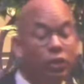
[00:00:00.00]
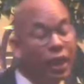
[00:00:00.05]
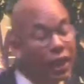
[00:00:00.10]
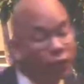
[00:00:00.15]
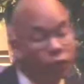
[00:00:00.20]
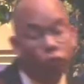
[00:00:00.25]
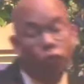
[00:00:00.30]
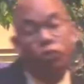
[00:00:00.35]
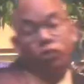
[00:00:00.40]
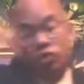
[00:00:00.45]
and
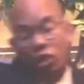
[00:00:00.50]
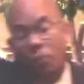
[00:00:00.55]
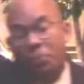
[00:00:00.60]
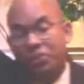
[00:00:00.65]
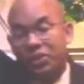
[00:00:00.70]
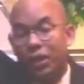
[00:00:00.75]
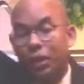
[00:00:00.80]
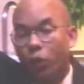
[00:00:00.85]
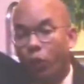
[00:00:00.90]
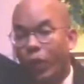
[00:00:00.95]
to do
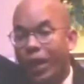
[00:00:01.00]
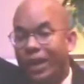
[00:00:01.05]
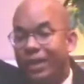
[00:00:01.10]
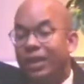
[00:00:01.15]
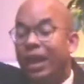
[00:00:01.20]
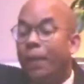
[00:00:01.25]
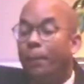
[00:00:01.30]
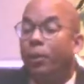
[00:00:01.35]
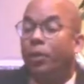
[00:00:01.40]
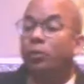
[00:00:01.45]
something great.
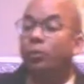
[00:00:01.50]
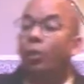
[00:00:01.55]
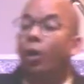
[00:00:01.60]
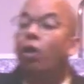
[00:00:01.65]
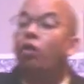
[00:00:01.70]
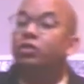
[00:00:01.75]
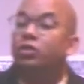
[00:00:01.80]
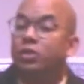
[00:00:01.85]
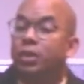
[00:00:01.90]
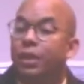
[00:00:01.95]
But
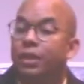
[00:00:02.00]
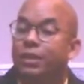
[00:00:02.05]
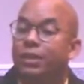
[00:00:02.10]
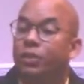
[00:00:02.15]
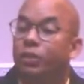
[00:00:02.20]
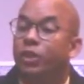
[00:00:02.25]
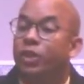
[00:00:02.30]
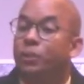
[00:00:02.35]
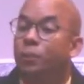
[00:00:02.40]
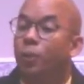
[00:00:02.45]
Moses'
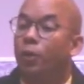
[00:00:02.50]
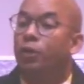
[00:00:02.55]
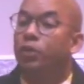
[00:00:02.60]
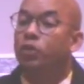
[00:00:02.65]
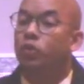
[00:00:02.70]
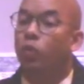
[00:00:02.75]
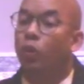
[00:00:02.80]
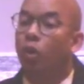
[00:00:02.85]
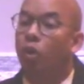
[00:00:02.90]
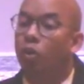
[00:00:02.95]

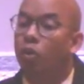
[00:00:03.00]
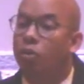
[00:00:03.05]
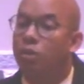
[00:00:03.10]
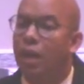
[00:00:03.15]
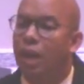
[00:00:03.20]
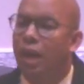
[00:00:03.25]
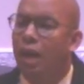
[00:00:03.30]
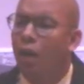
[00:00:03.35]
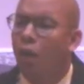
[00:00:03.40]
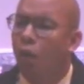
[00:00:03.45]
response was,
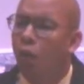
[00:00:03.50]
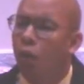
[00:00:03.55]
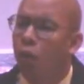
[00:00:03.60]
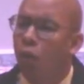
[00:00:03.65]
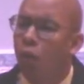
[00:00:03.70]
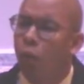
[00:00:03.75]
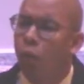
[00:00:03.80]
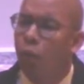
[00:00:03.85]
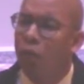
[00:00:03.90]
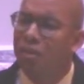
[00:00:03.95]

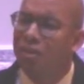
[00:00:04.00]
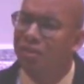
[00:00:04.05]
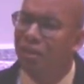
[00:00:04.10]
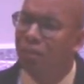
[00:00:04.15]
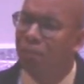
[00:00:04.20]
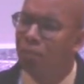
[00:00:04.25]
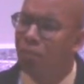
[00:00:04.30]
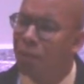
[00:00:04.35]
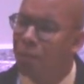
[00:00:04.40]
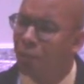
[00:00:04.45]
will the
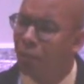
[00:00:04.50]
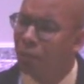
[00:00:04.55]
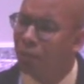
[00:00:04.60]
people